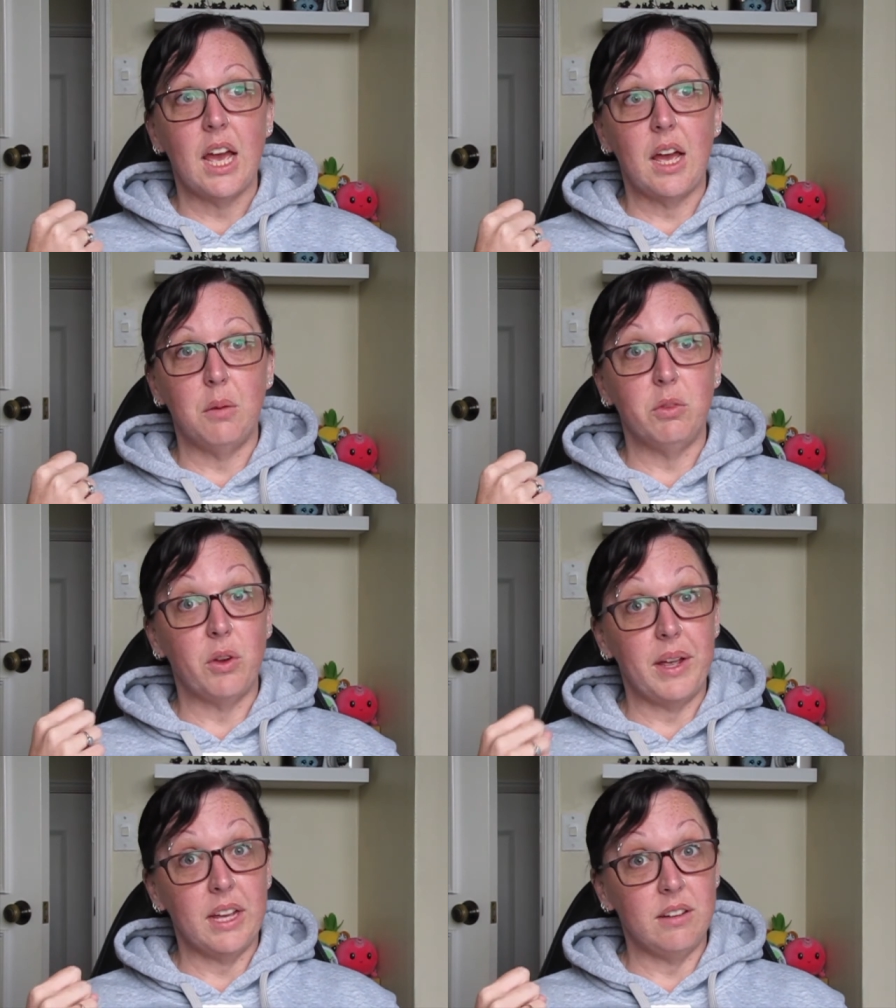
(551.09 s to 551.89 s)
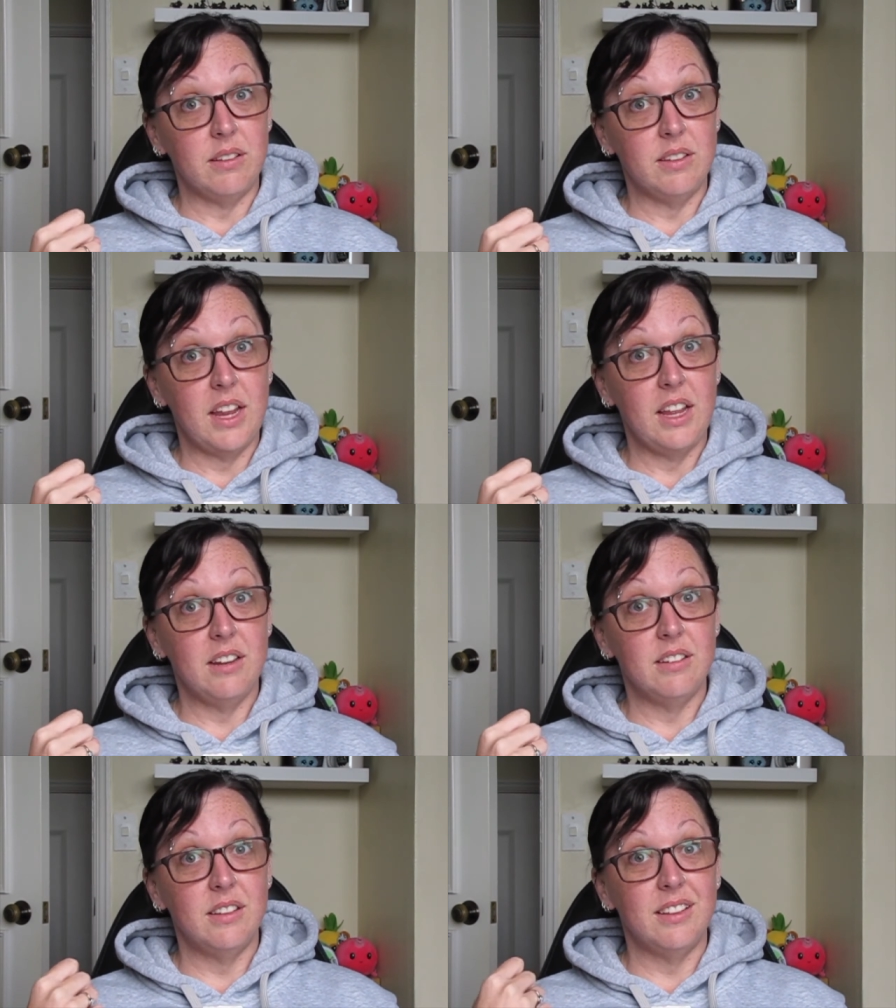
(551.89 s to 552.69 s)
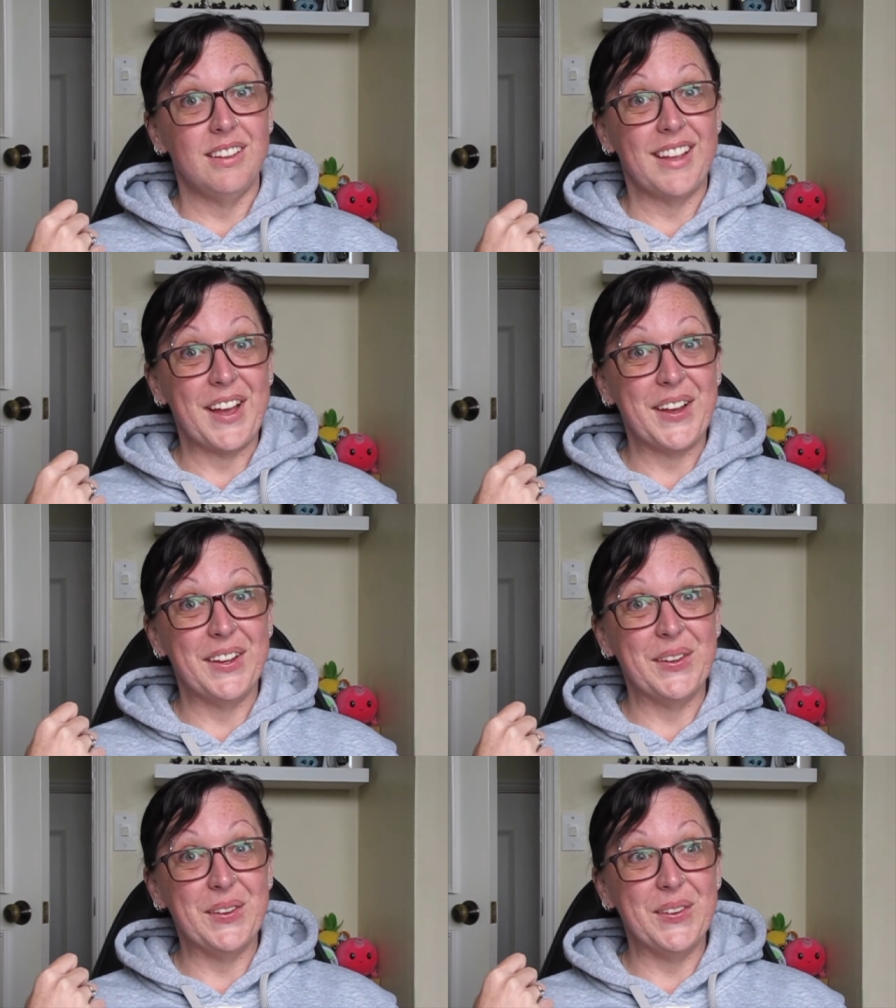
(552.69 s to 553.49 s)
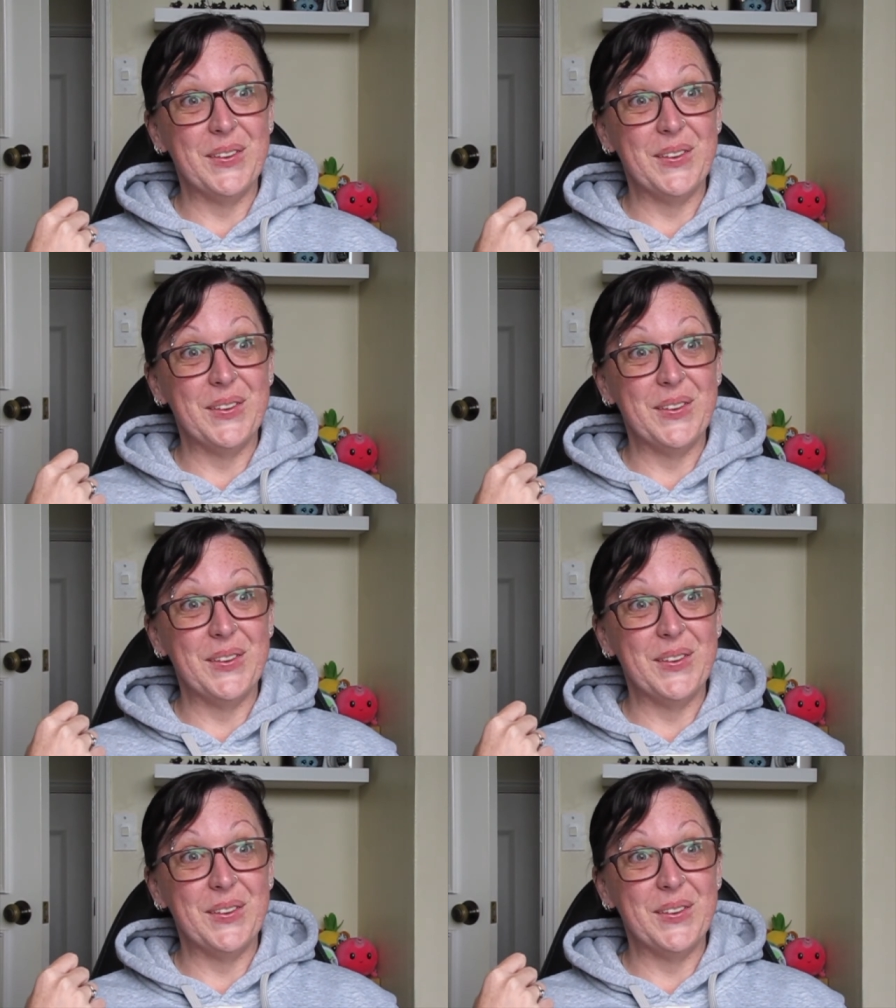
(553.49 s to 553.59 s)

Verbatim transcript: Um, so I understand uh,